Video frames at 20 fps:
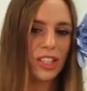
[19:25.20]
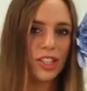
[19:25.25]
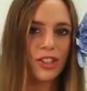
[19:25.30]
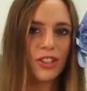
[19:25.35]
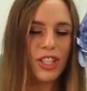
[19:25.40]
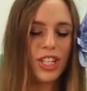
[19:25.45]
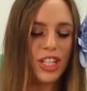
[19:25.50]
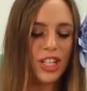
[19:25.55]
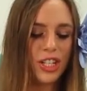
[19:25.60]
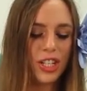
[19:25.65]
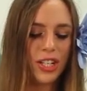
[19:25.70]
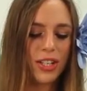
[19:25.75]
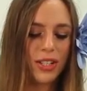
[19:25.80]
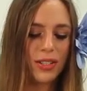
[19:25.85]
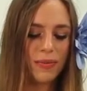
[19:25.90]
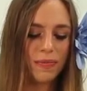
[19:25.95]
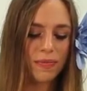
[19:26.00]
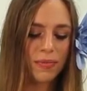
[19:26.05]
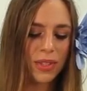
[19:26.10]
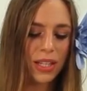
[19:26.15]
traditional,
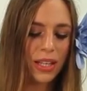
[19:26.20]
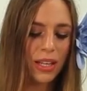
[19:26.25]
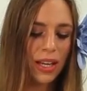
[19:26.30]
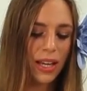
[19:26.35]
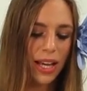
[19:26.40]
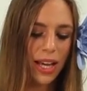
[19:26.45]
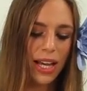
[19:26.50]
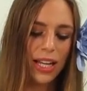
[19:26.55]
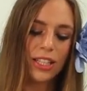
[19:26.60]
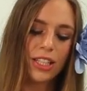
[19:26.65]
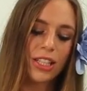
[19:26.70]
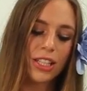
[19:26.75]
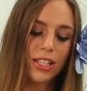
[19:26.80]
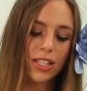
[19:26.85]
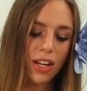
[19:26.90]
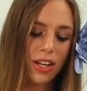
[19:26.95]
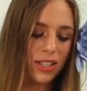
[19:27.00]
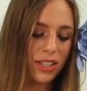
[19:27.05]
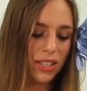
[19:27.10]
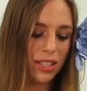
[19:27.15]
and
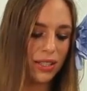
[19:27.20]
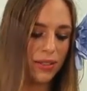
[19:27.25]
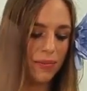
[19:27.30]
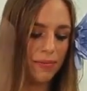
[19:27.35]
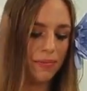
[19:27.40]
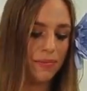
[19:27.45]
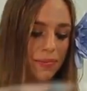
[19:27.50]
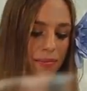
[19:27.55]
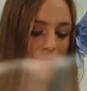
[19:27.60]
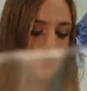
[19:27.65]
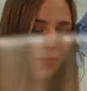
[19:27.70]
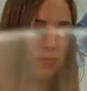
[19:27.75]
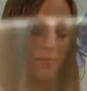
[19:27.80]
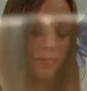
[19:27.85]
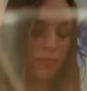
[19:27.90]
salt. So